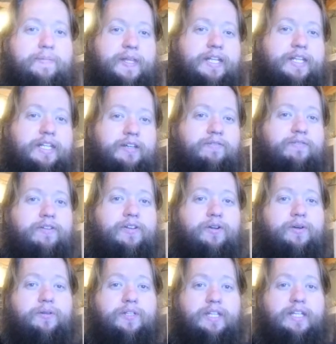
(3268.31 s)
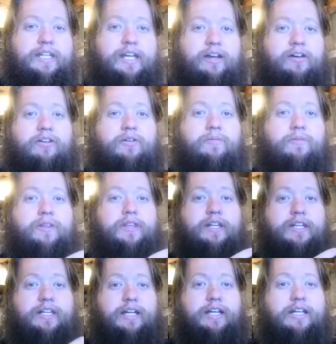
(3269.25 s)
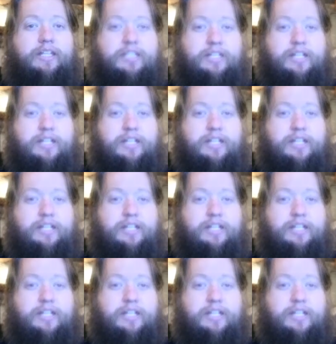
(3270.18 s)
the difficulty down on what the dice,